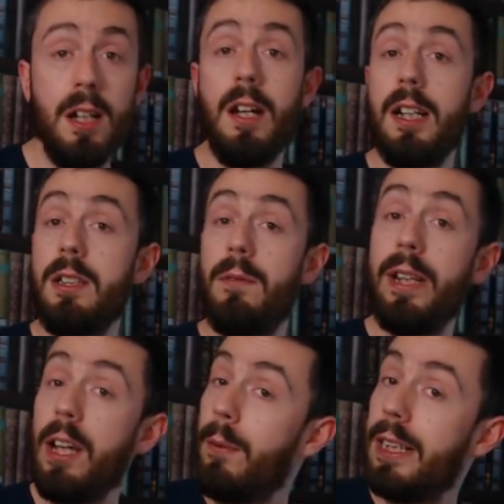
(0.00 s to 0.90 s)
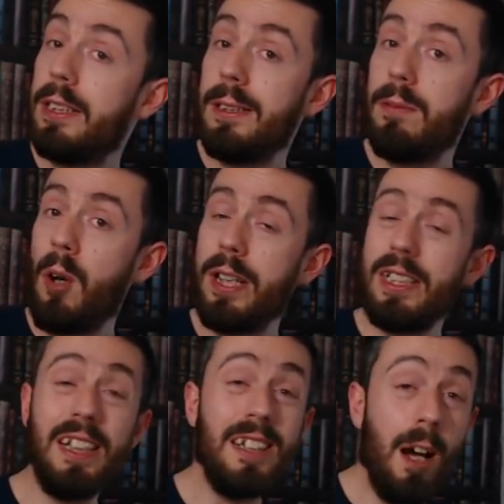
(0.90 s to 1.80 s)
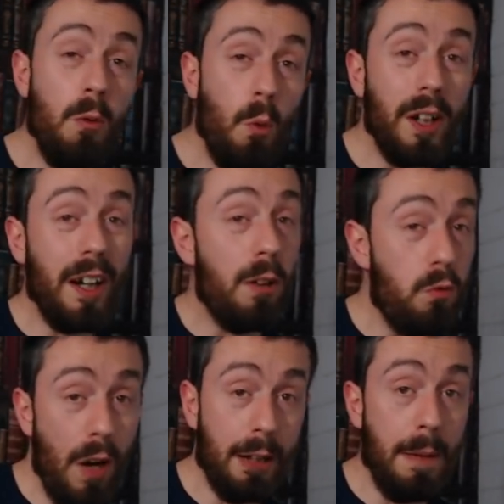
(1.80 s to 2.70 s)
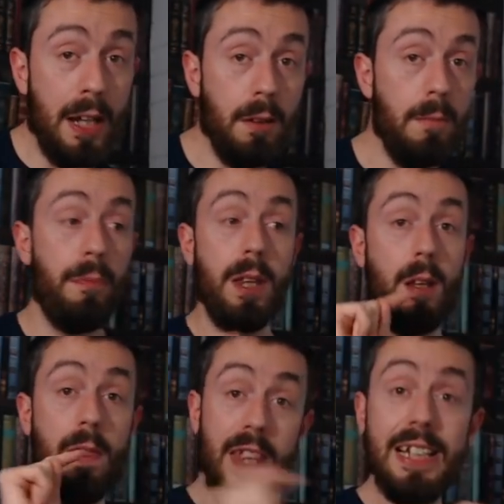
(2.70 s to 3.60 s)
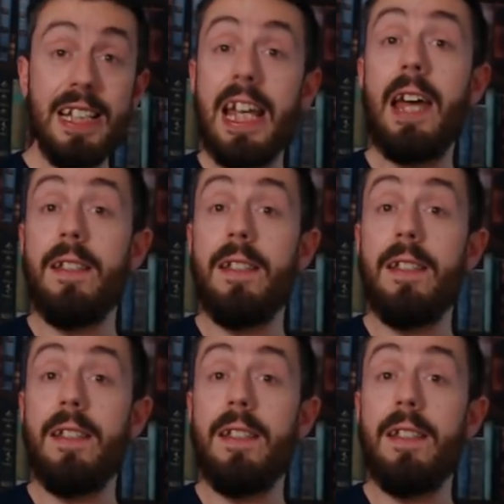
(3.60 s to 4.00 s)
as a video editing device and don't want to go rack mount, this is it.